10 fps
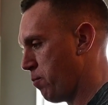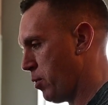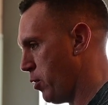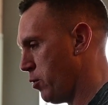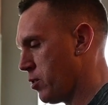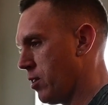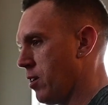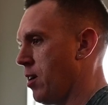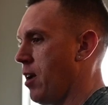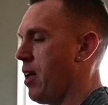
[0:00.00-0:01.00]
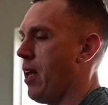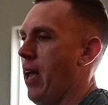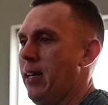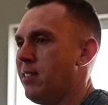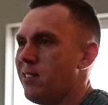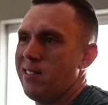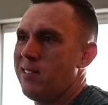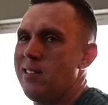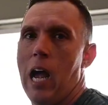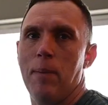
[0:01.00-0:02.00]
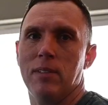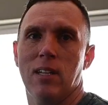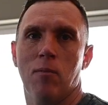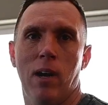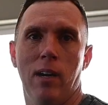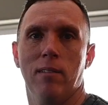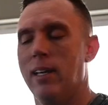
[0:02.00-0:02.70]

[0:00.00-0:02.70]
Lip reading: producer, and just timing's not right.